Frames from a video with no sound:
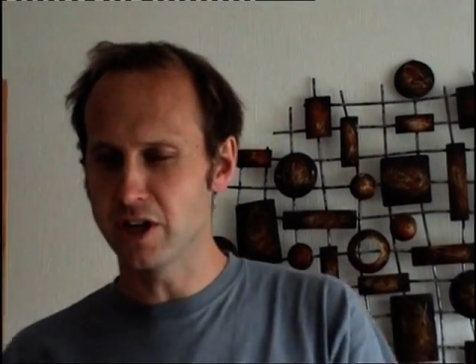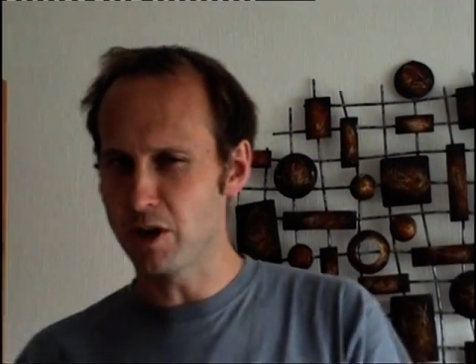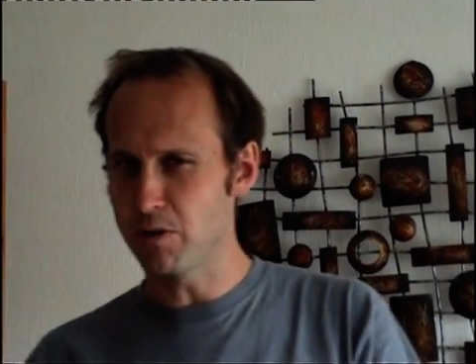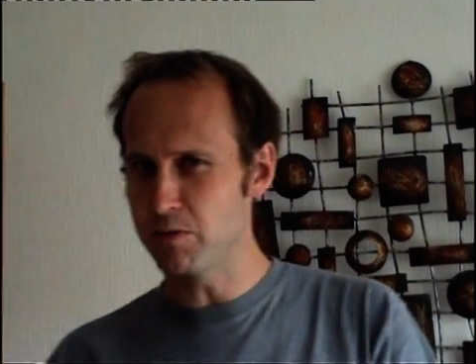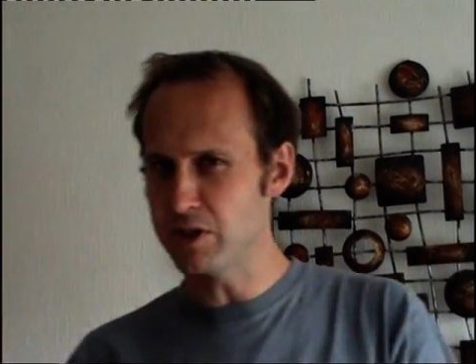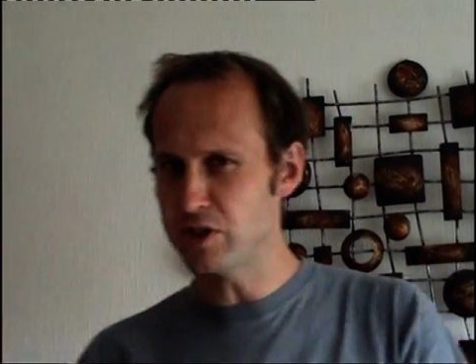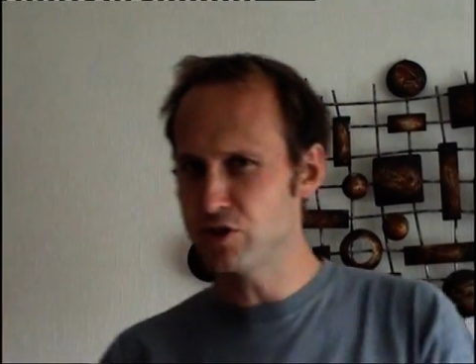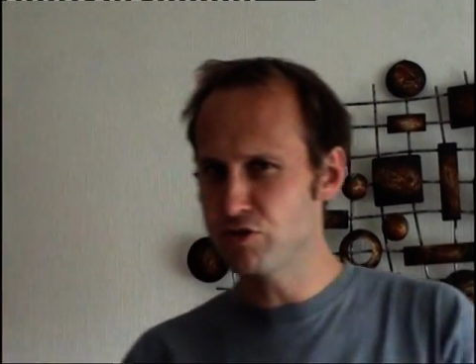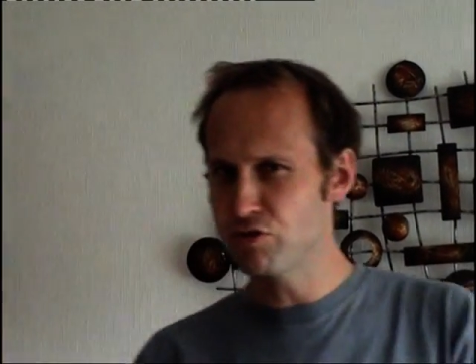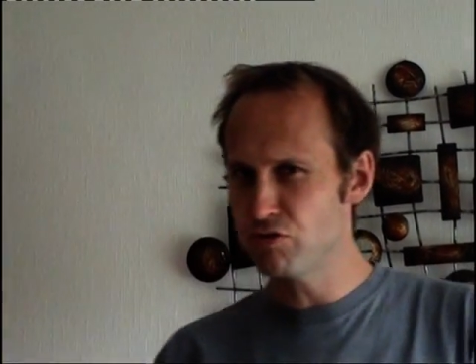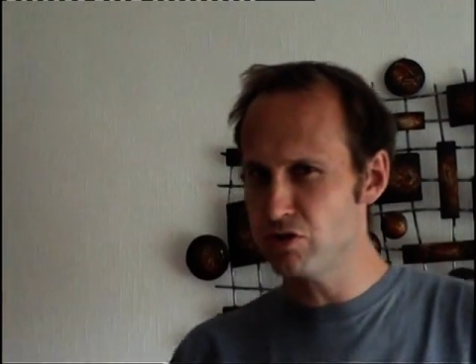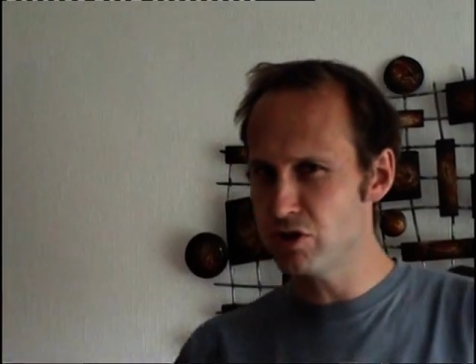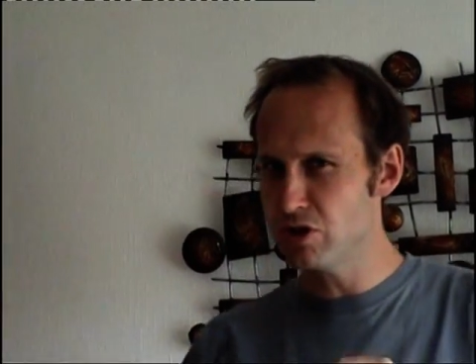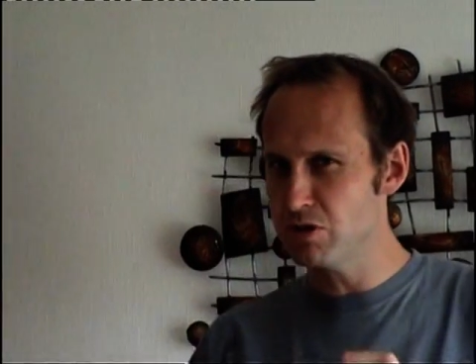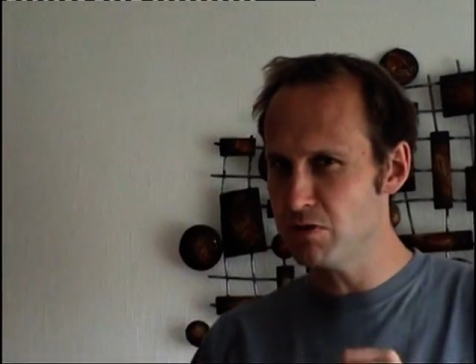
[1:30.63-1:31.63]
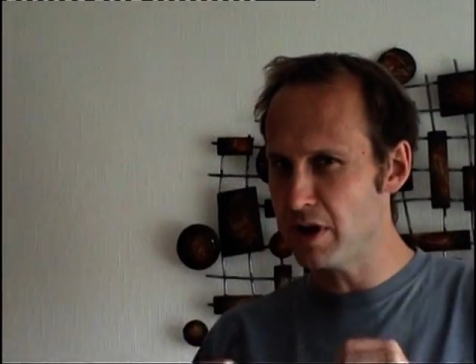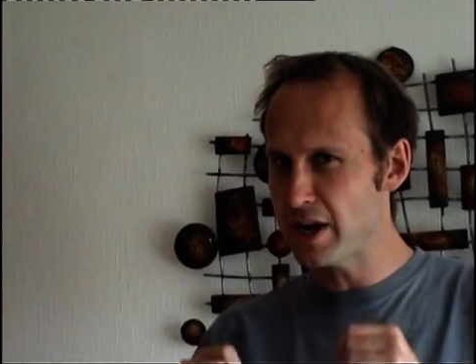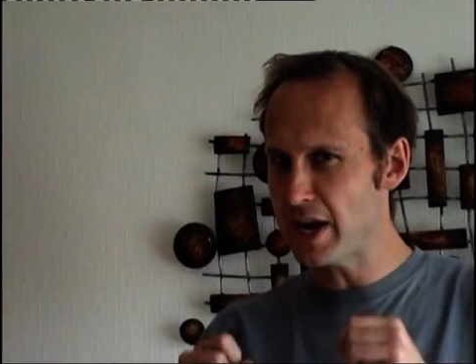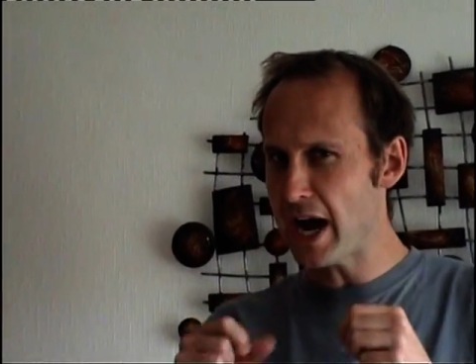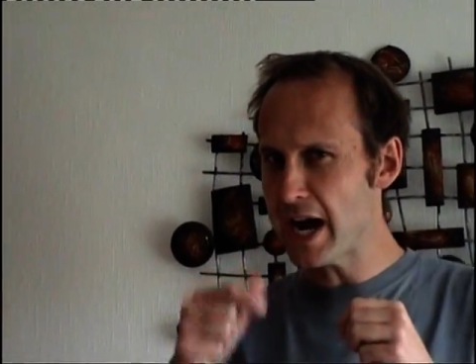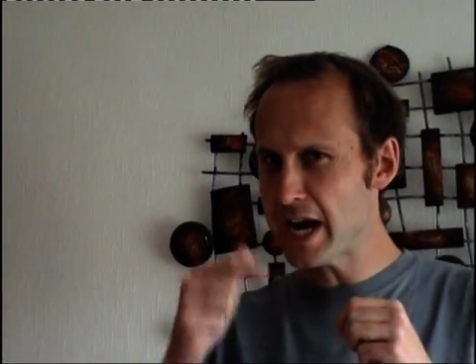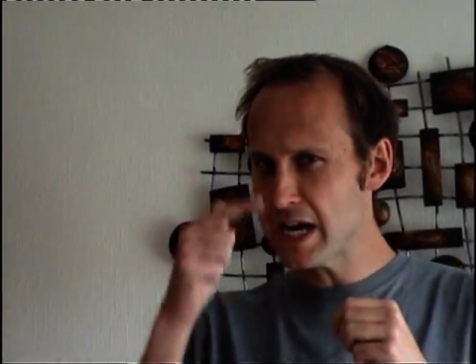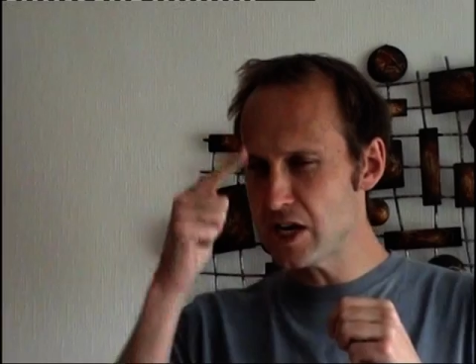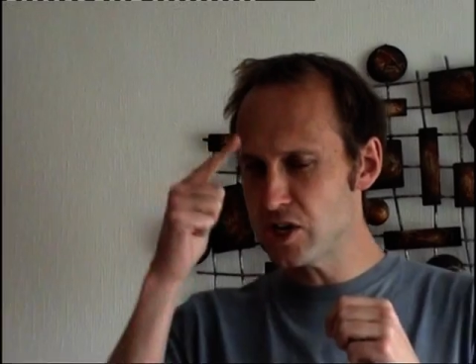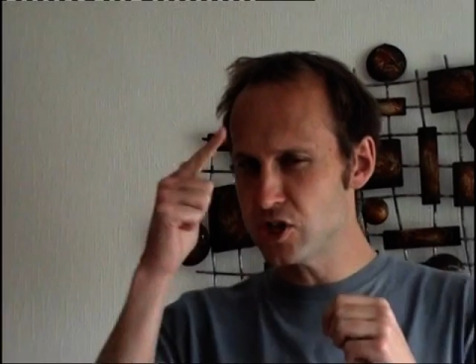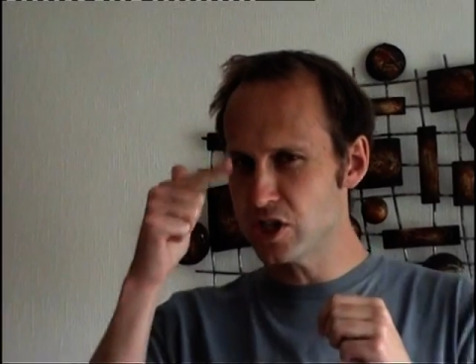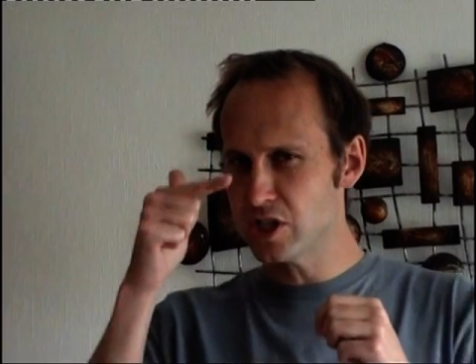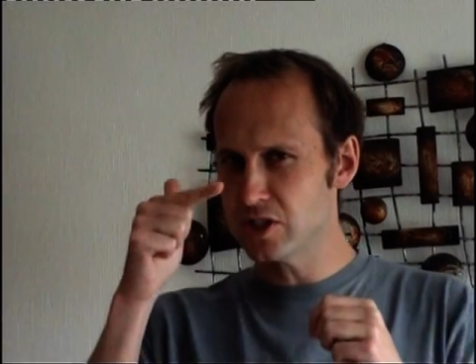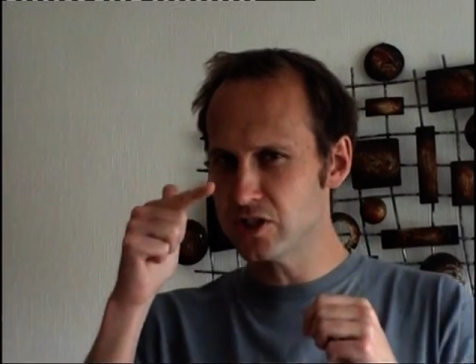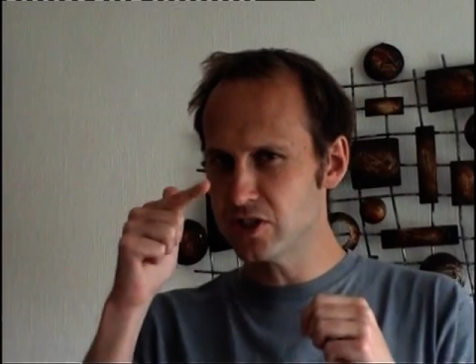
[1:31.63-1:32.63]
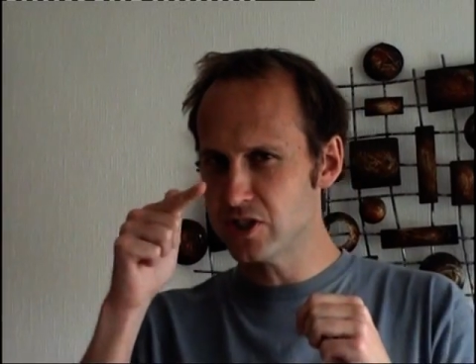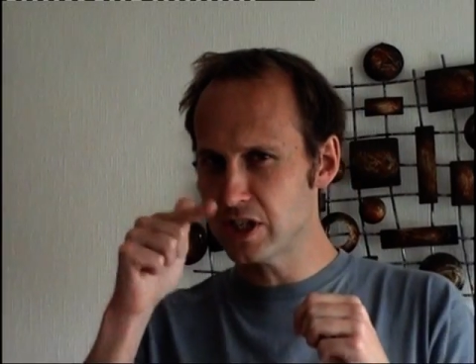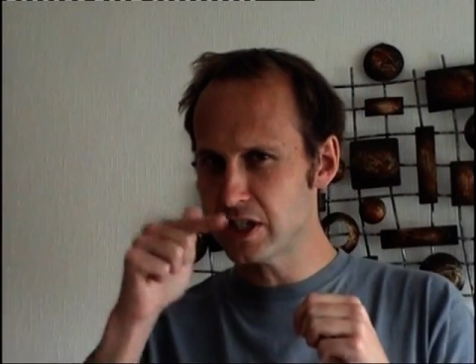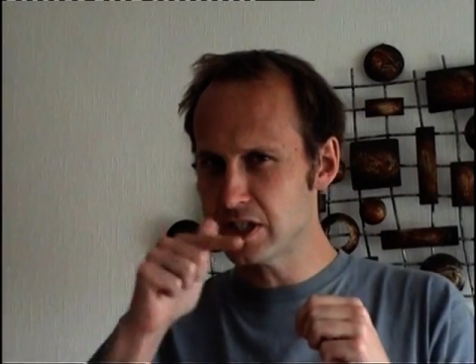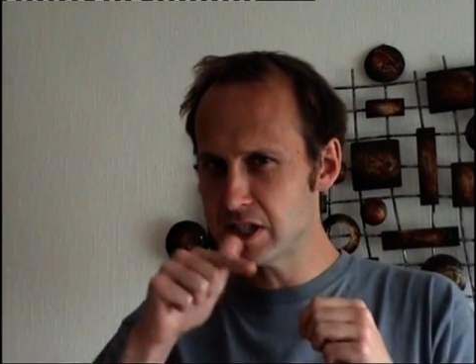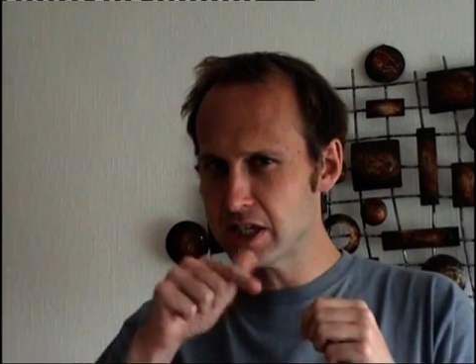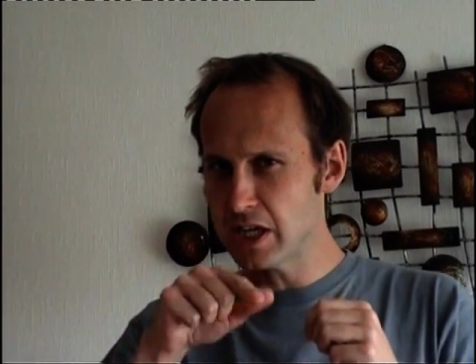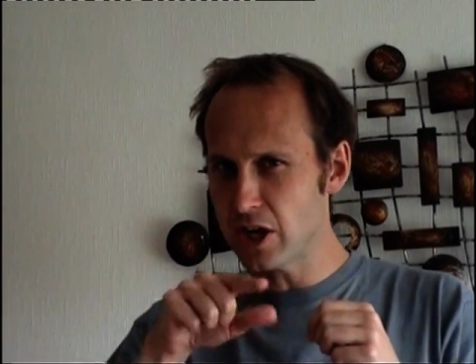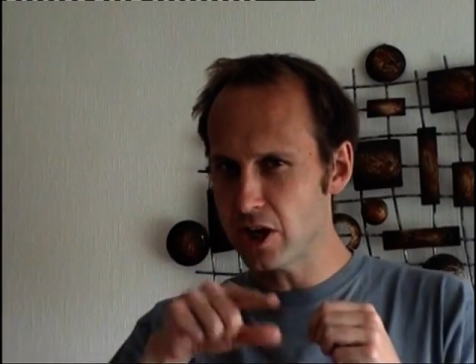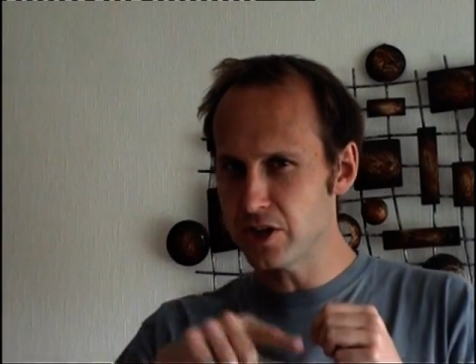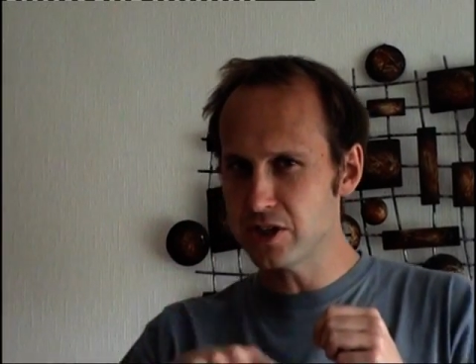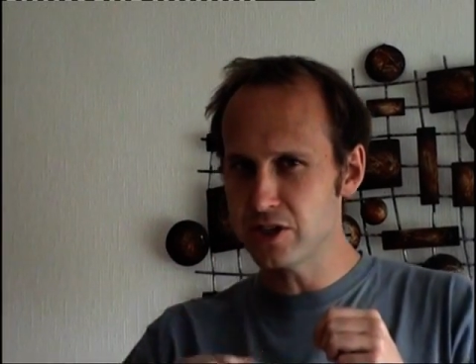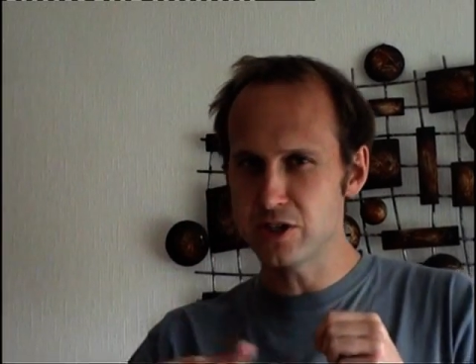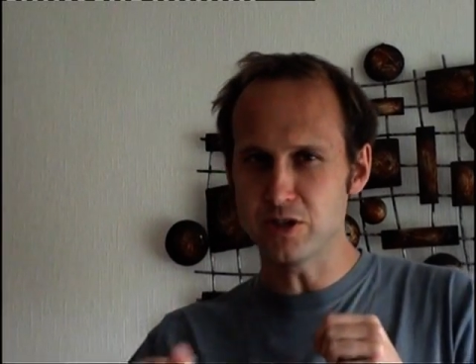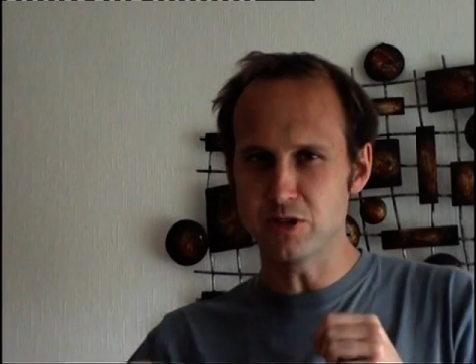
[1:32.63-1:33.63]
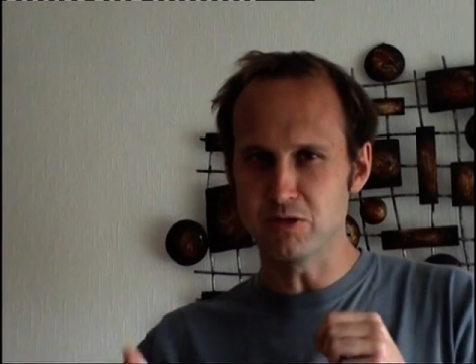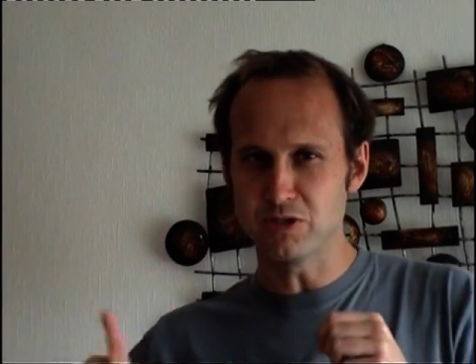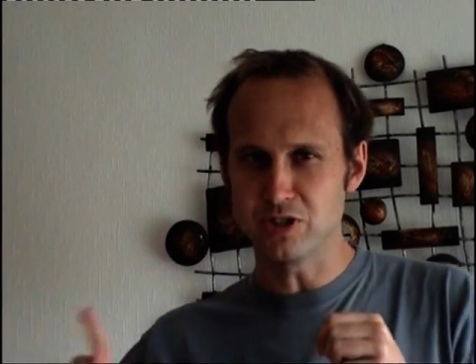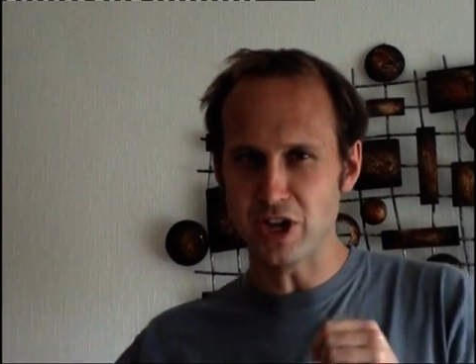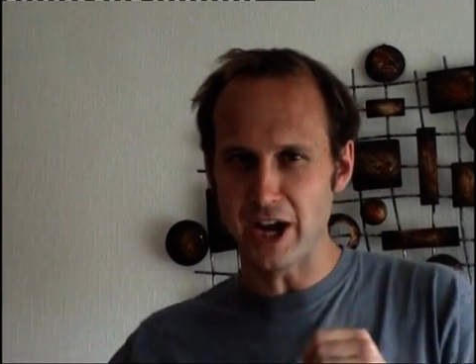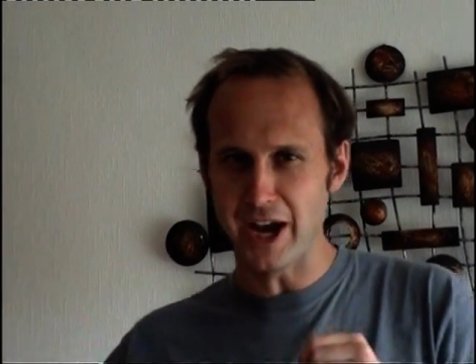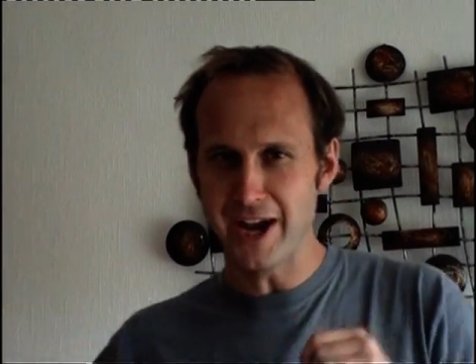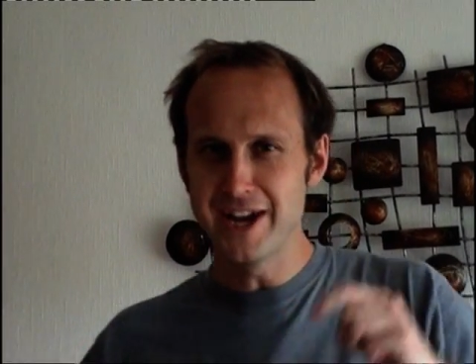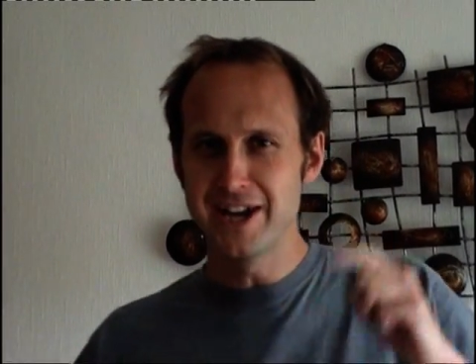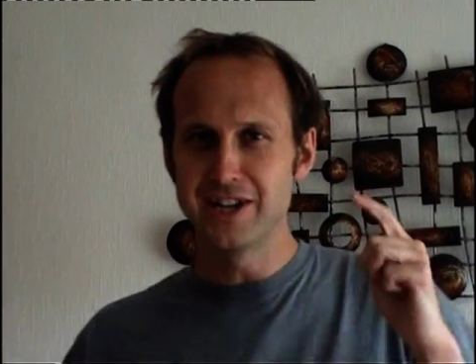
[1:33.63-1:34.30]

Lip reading: And we drew an Asian sitting on a U-chair.